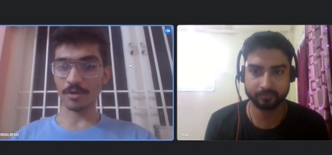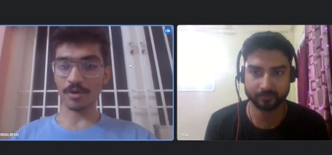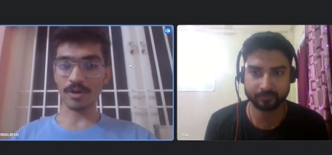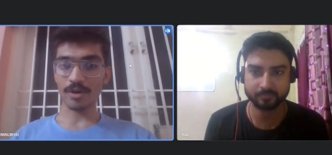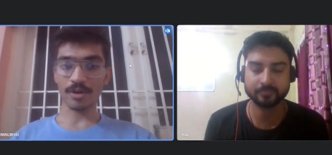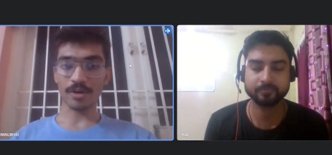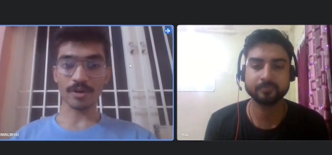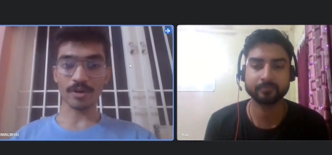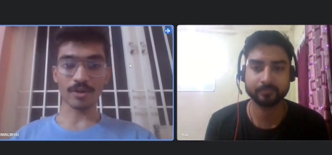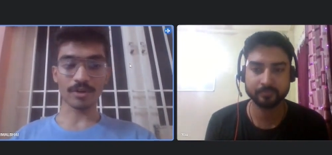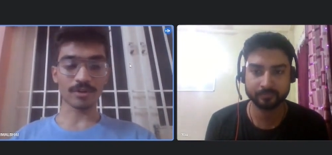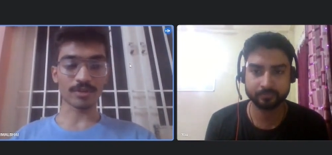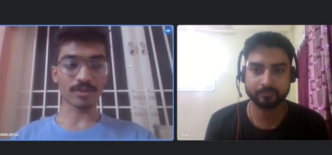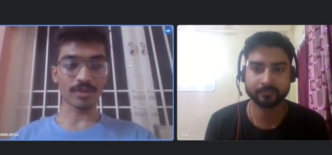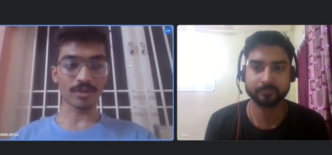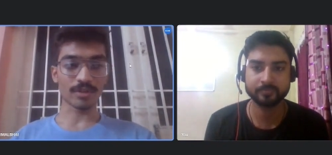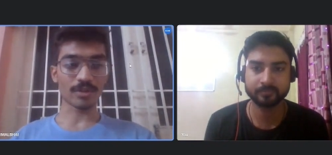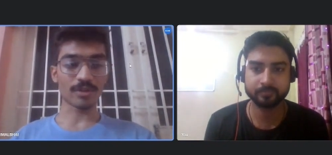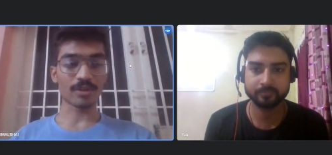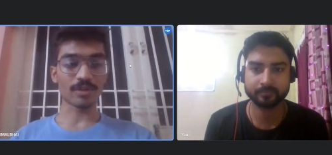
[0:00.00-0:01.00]

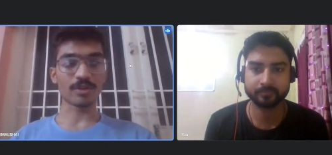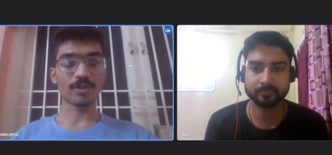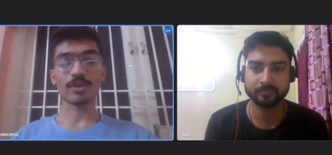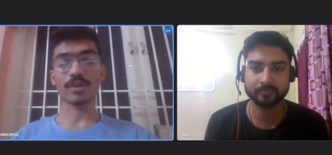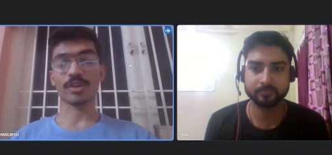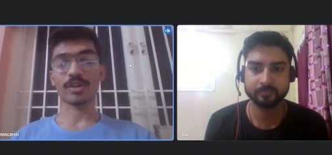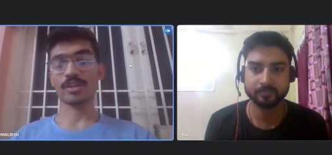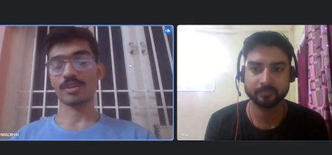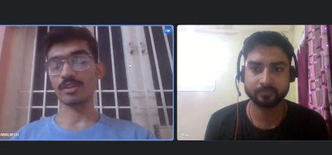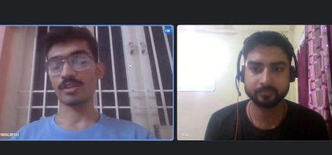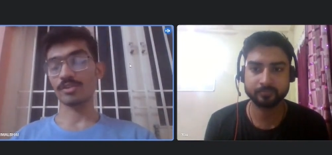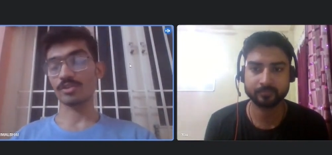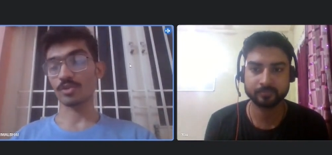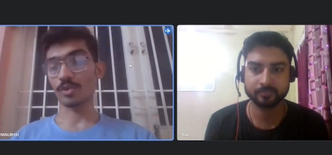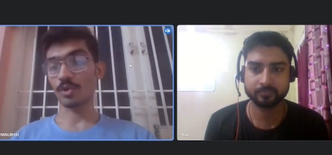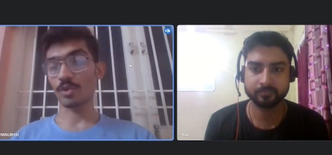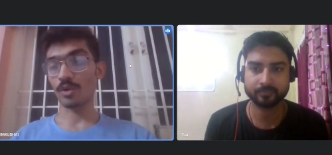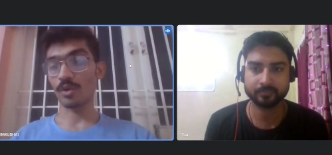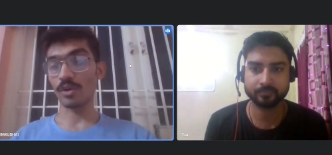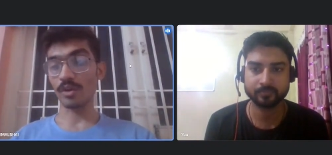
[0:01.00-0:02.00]
Speaker 1: okay,
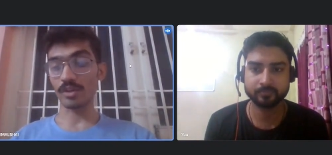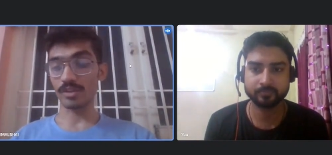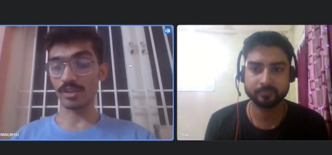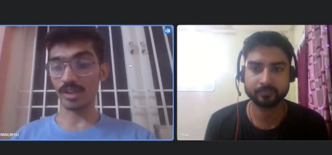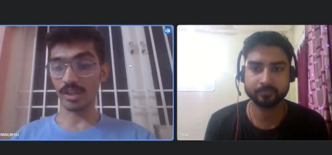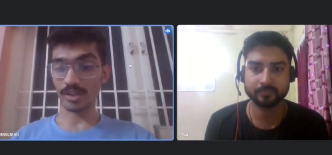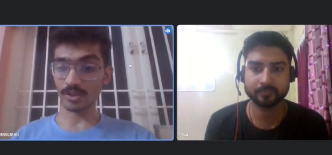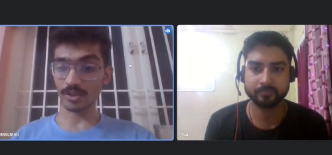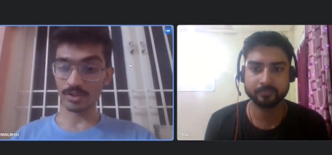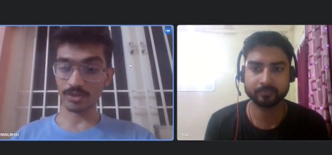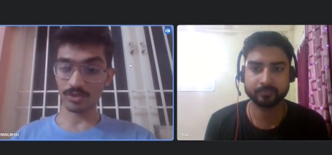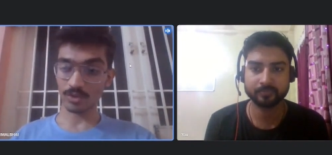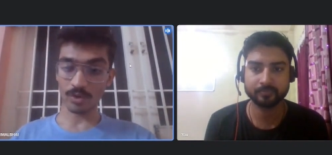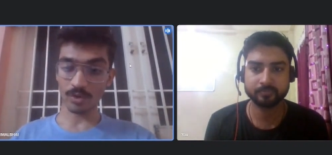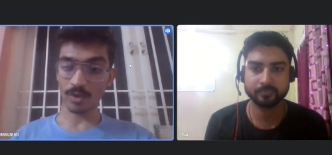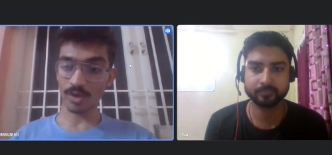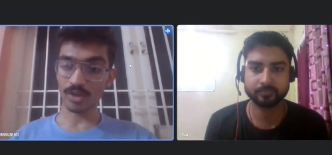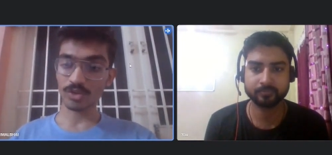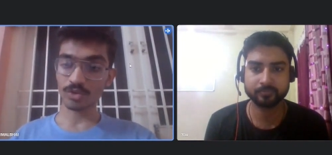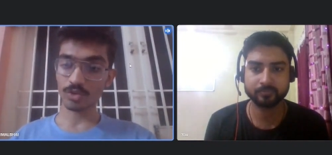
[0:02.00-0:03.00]
so that is the
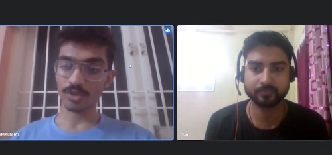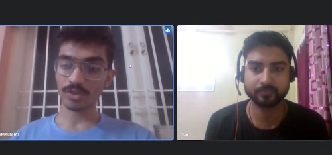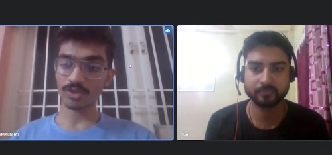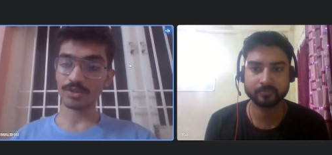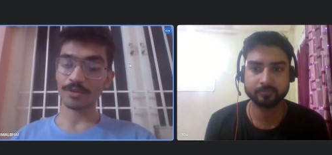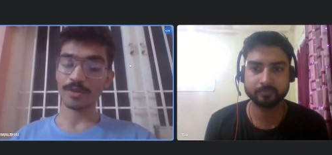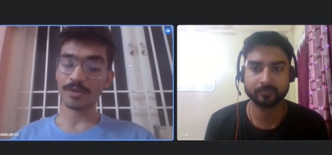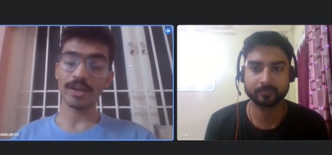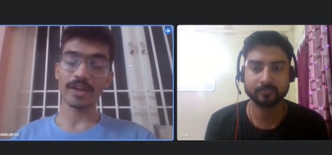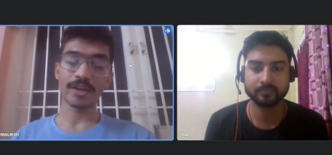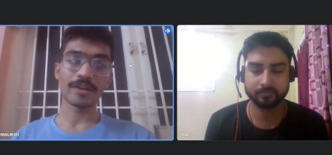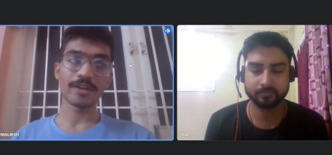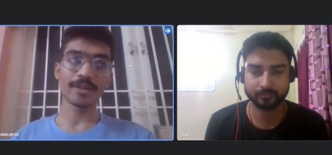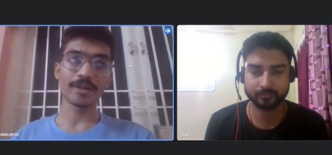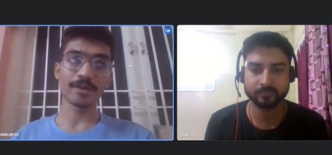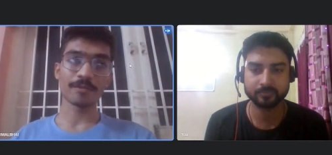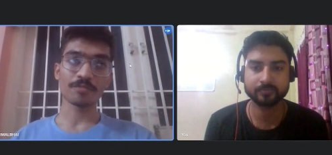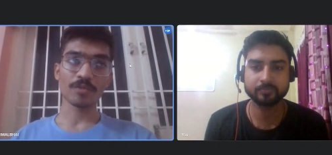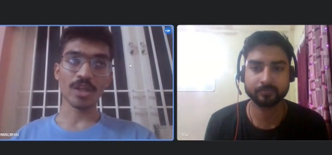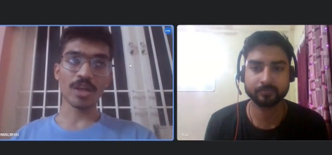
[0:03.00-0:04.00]
one source and
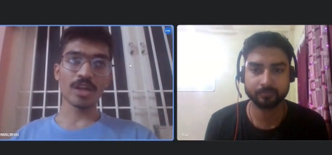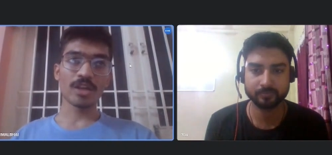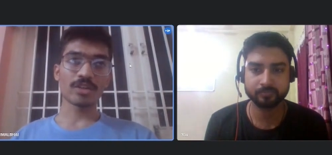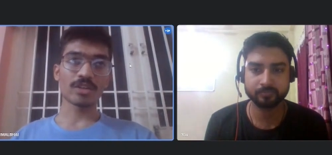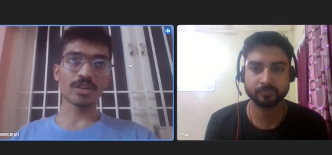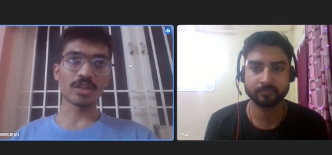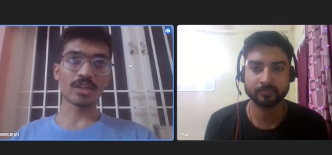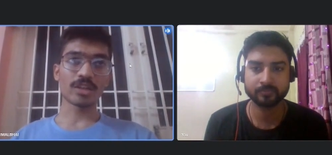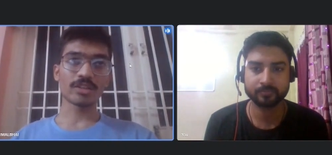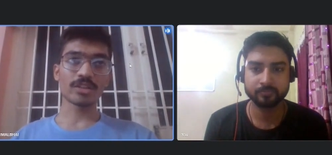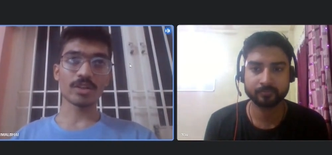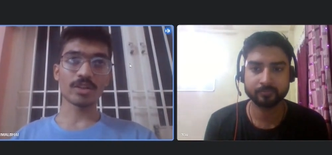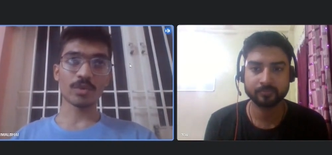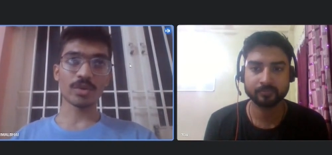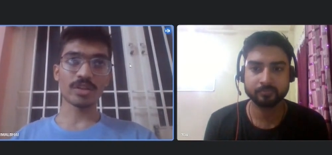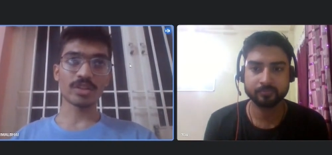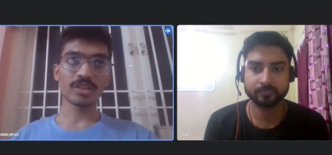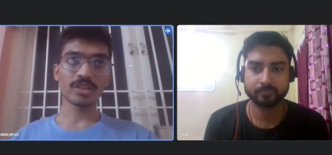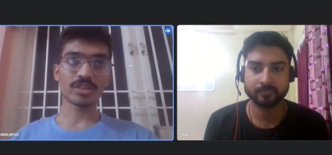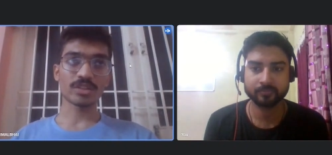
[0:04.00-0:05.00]
the another
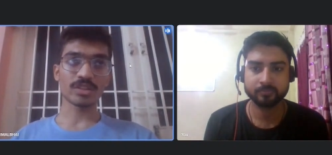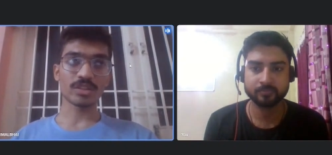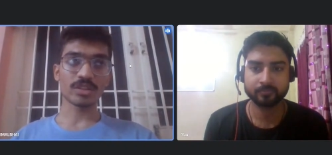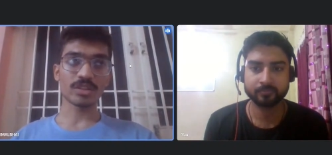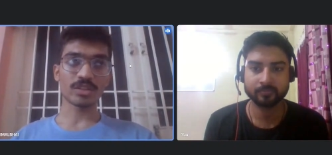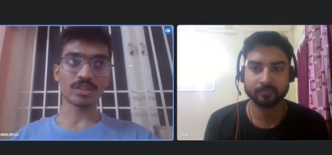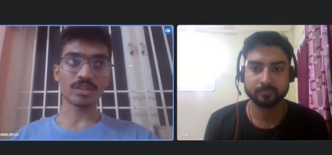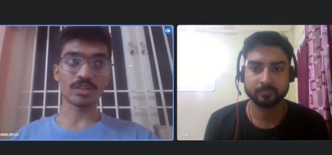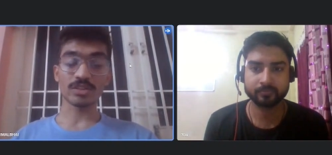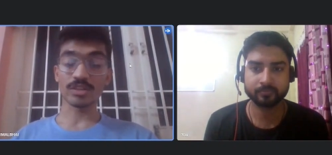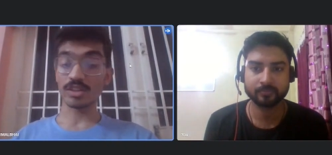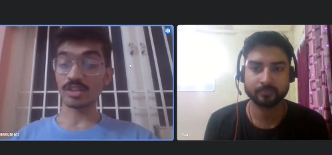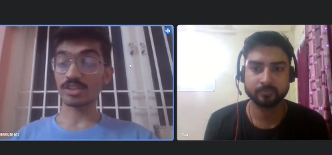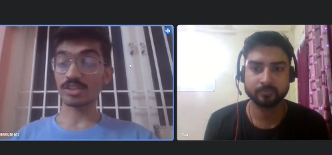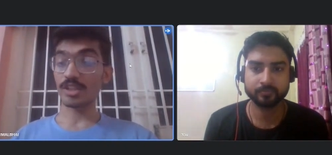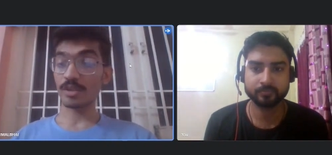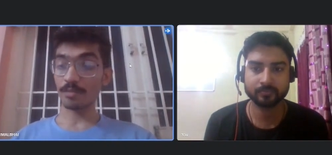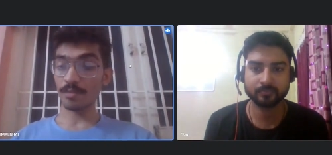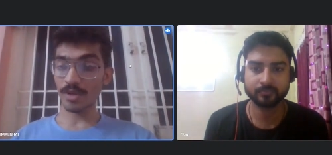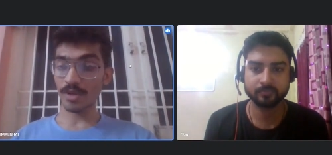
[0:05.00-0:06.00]
one is uh, the
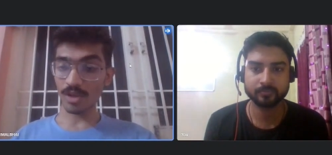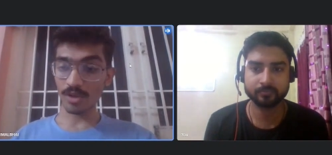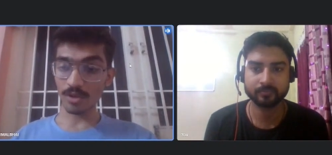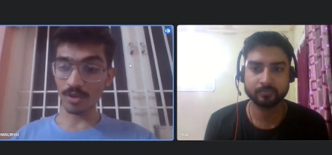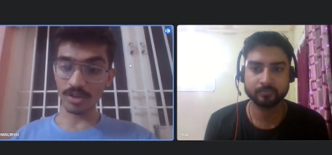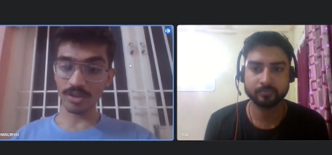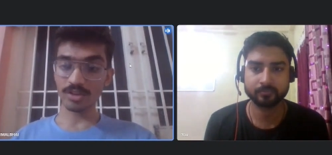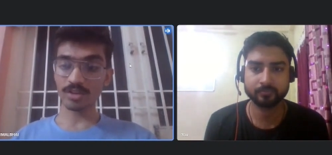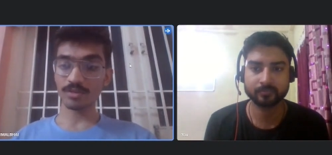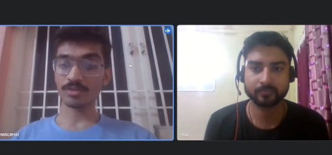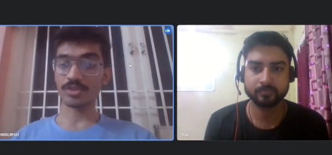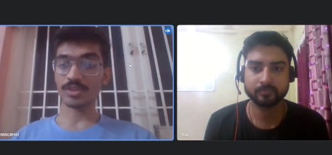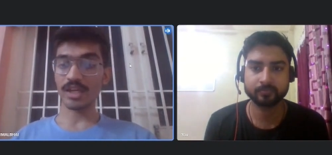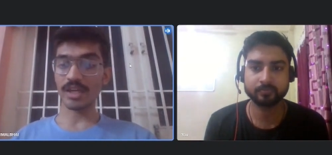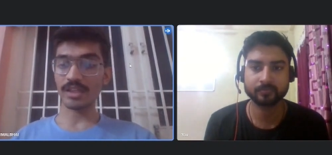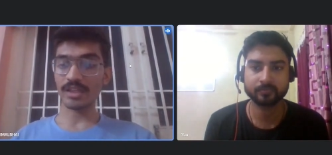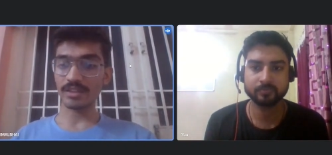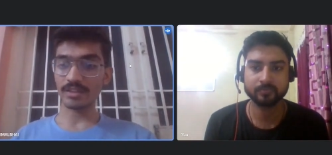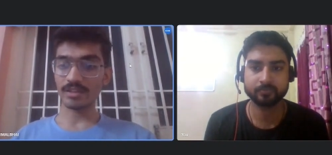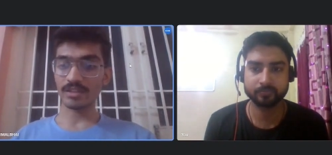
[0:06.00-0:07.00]
CP algorithm site,